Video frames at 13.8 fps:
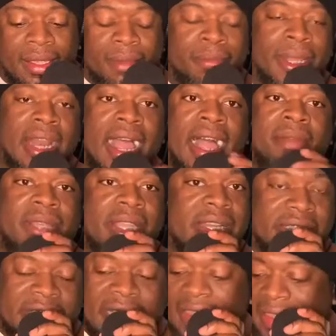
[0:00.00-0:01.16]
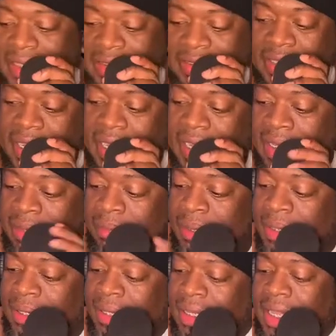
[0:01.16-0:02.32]
But I'm going to say this name,
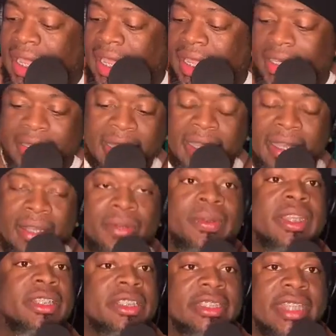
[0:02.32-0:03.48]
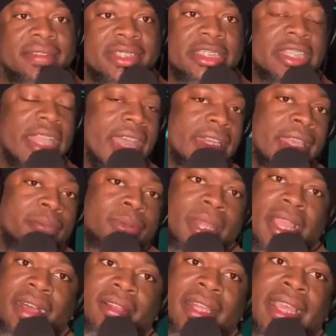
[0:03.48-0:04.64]
and we'll just have to see how that play
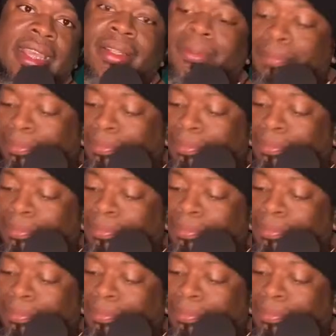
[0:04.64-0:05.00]
out later.